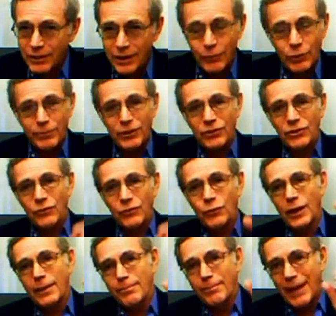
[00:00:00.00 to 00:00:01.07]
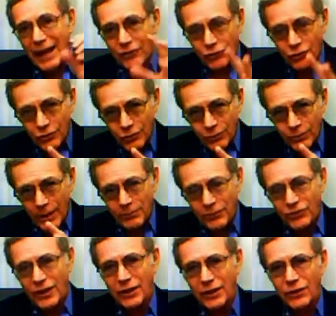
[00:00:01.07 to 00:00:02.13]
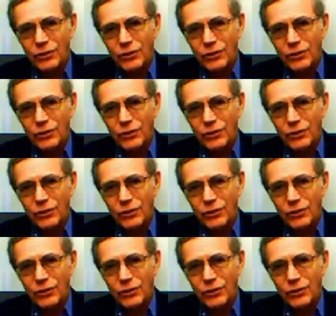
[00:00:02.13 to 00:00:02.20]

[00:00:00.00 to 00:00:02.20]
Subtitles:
There would have been different ambassadors representing